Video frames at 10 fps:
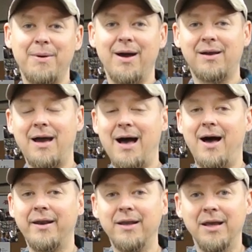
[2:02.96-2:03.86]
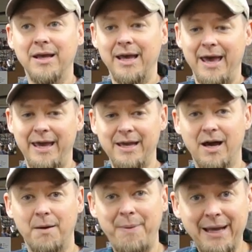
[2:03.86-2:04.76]
back on a
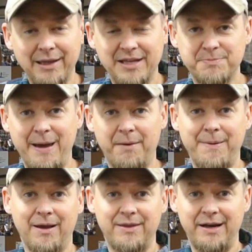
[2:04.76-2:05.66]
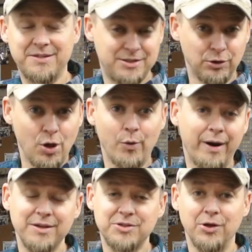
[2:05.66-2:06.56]
uh, Badlands backpack that I still own.
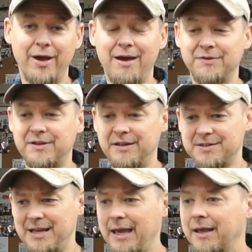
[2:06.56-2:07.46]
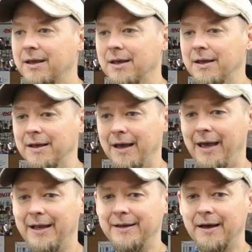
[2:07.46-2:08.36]
I still have it to this day.
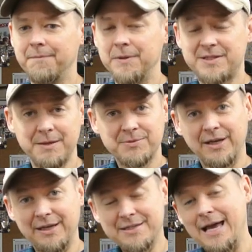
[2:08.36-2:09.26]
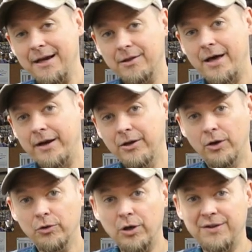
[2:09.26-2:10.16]
And uh, it seems like it's gotten a lot of, you
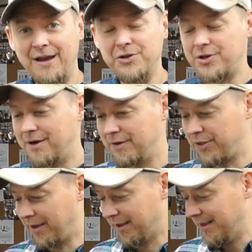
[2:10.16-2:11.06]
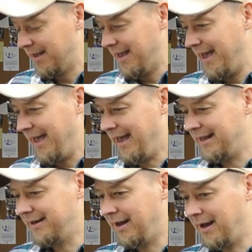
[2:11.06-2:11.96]
know, attention and everything
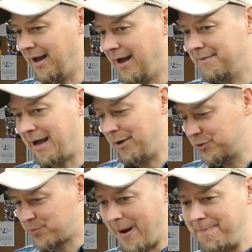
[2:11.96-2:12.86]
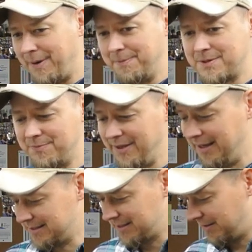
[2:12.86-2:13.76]
and uh, uh, I was wrapping up some
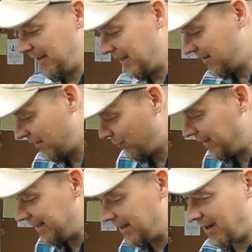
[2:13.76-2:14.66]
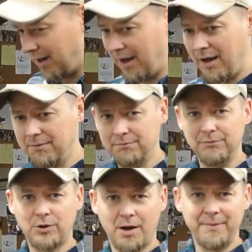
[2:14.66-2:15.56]
things, and and we uh, um,
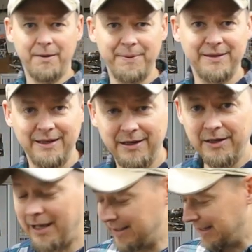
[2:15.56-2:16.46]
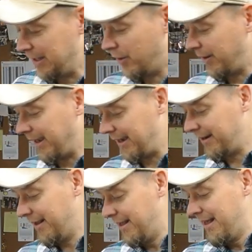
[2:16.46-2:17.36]
coming up at the end of the, end of the year, and